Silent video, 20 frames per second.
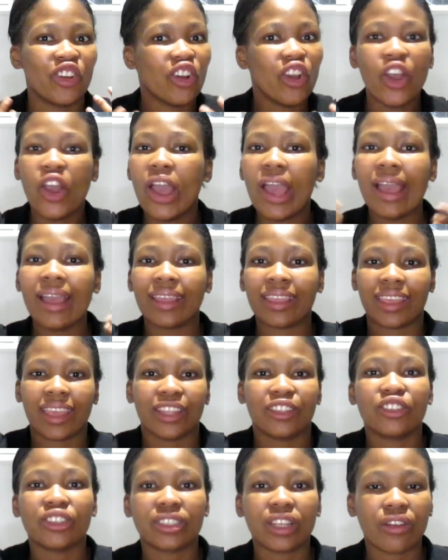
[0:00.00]
you know,
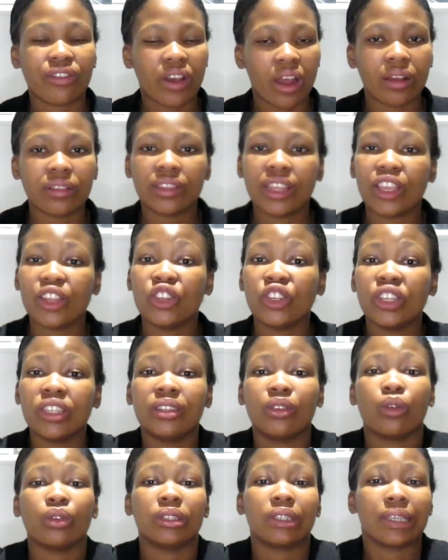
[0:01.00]
get yourself out there, you
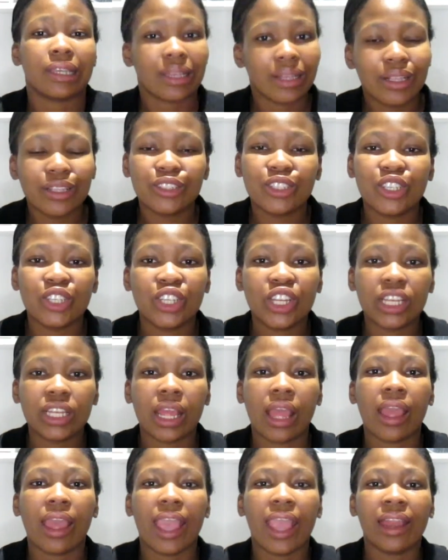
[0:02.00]
need those skills, you
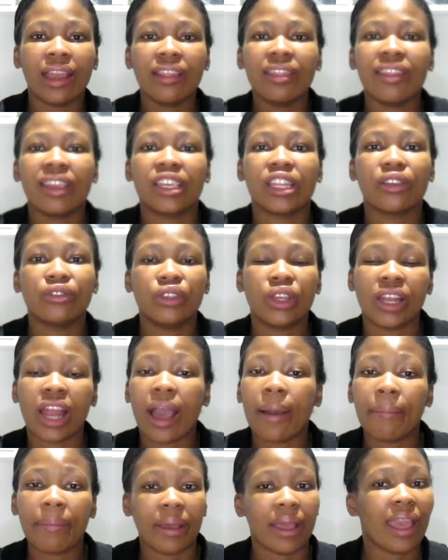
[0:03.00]
need anything that gives you an
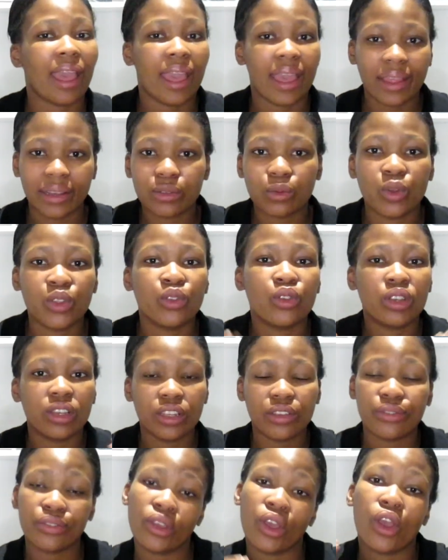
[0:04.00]
upper hand when you
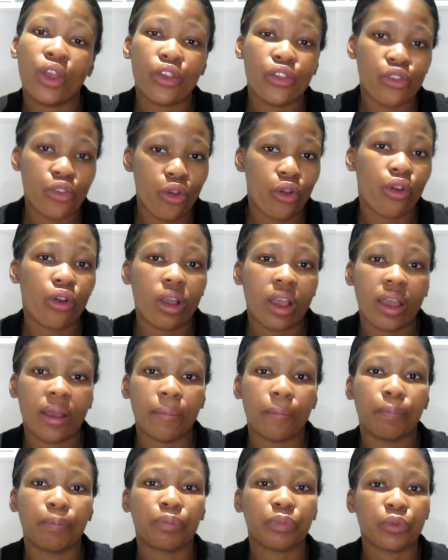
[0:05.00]
leave your
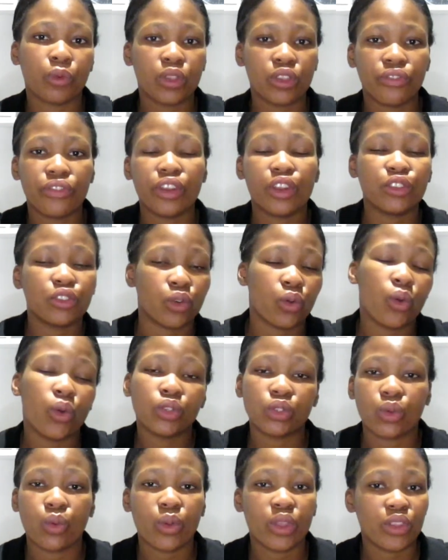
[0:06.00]
when you finish your
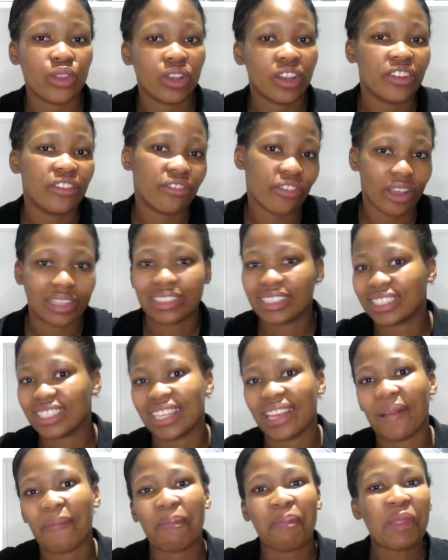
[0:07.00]
course or when you leave
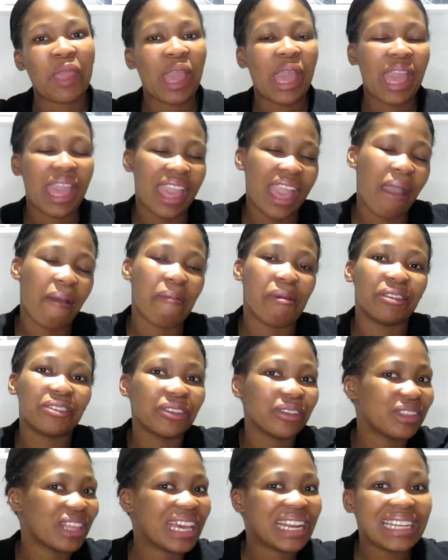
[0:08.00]
varsity. Yeah,
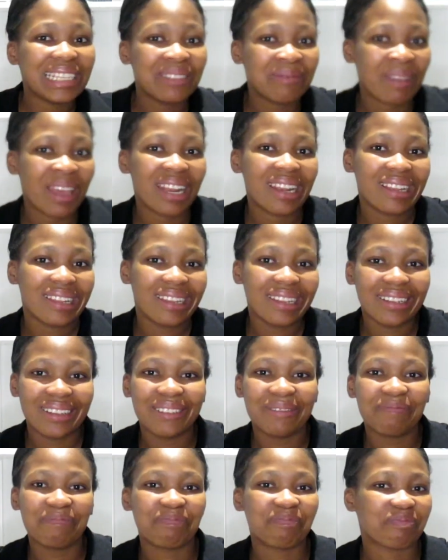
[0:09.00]
man. So that is my
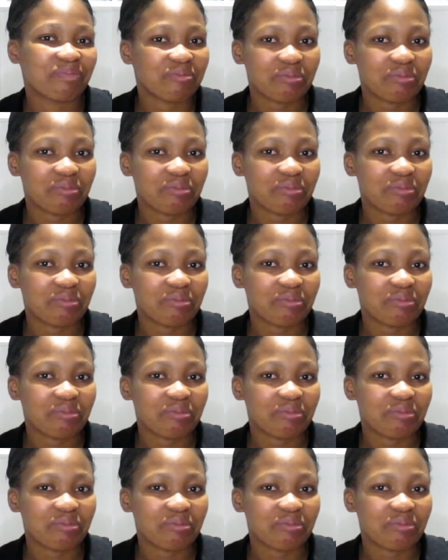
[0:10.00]
little